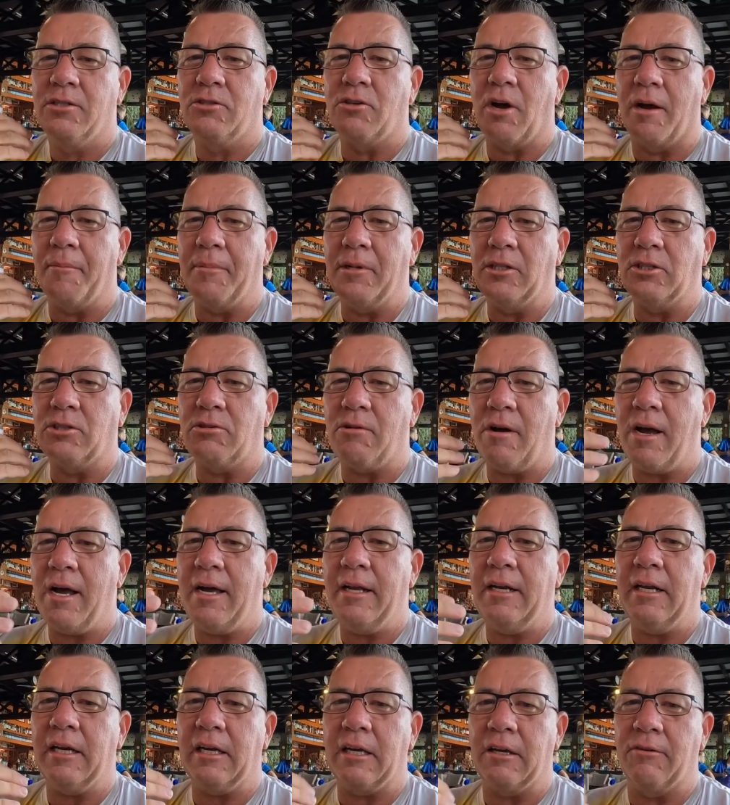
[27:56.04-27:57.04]
So I've been
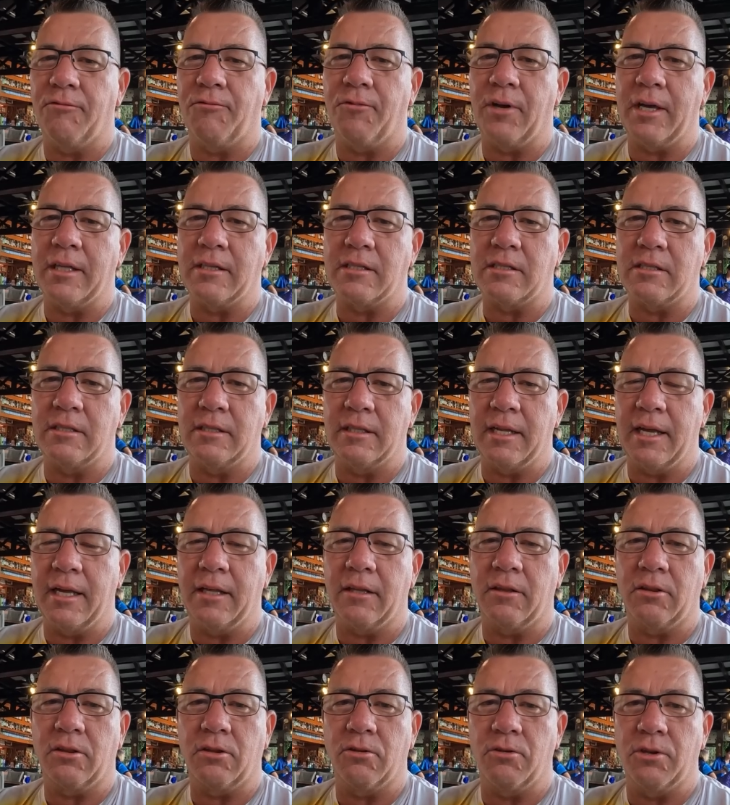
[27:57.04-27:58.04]
trying to convince
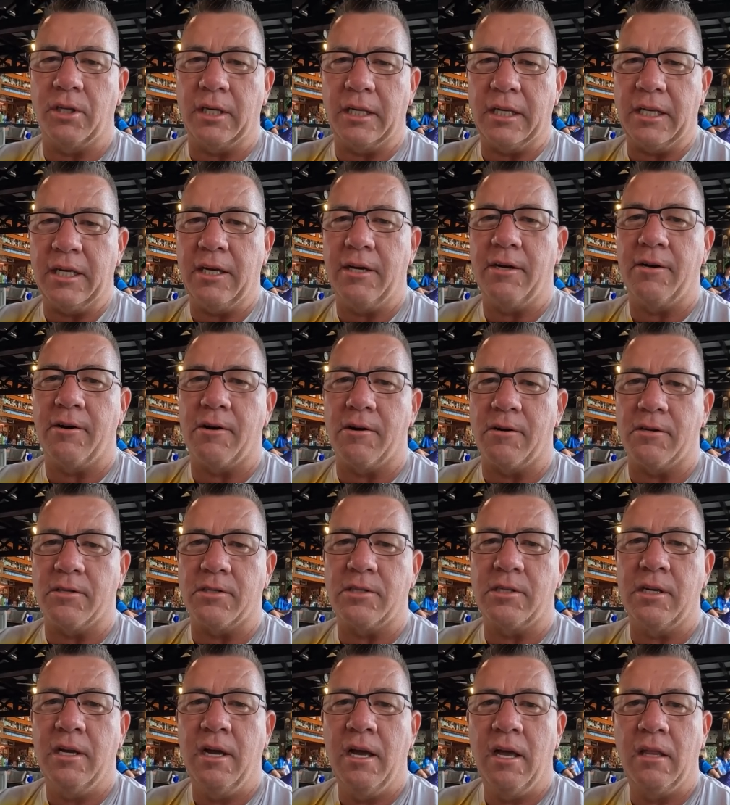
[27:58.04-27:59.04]
Knit through the
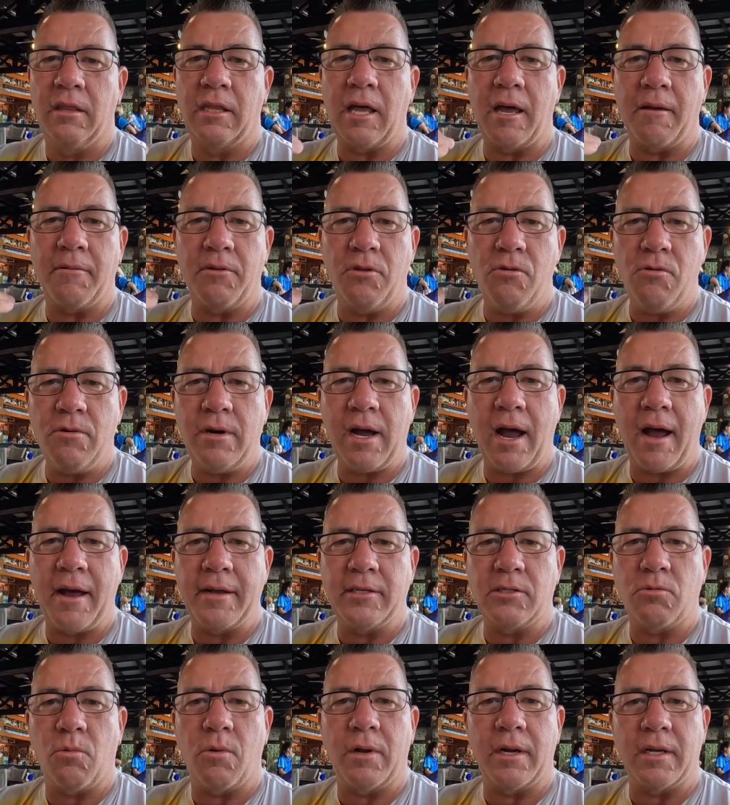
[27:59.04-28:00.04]
years that you
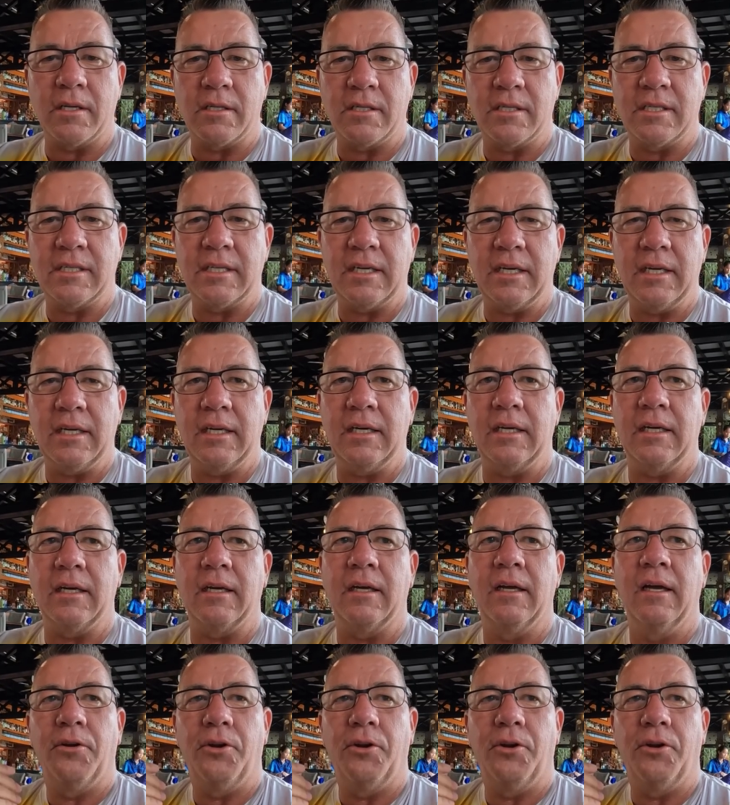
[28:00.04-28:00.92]
guys want to see